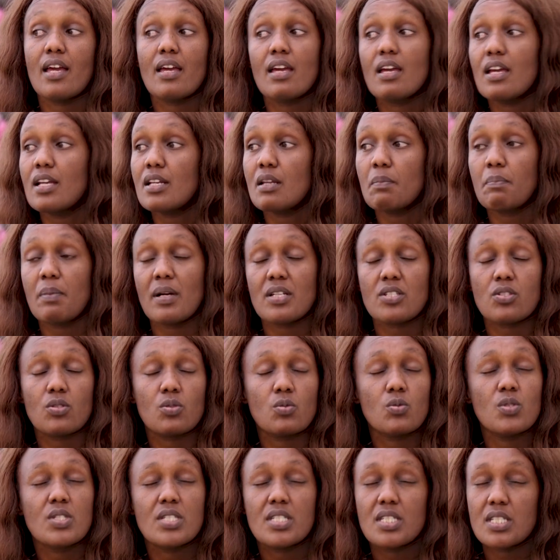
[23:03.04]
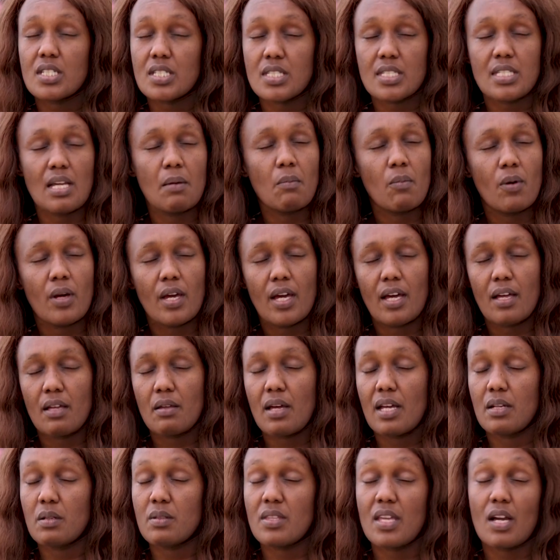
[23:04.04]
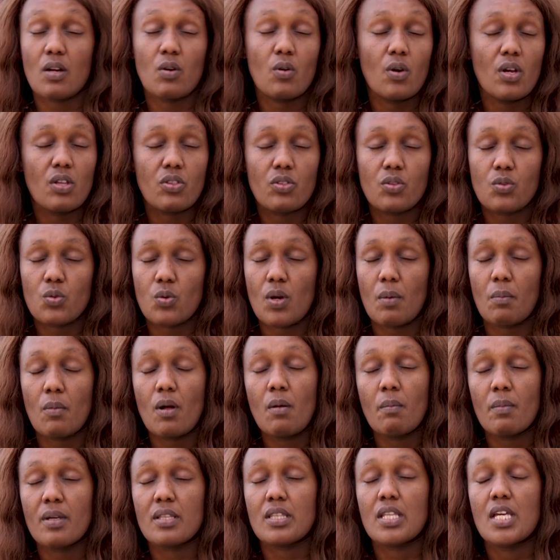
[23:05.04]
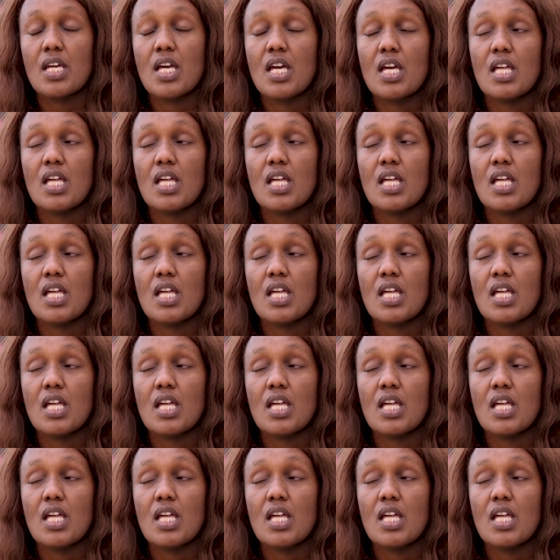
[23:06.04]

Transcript: any person who is seated somewhere and they're going through a moment,